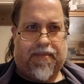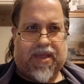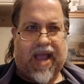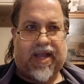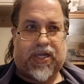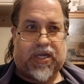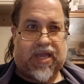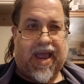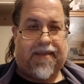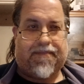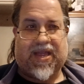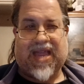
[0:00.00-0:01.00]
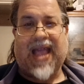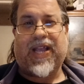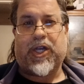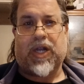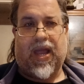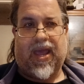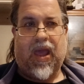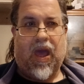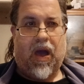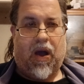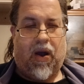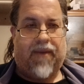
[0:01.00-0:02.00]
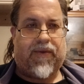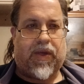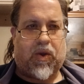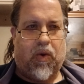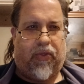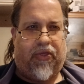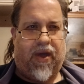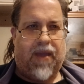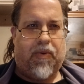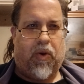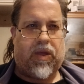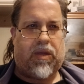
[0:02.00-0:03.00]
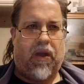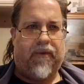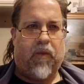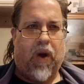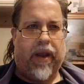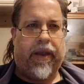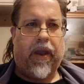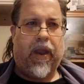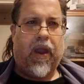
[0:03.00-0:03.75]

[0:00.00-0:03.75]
potentially, I've just scored 30 points and I've won.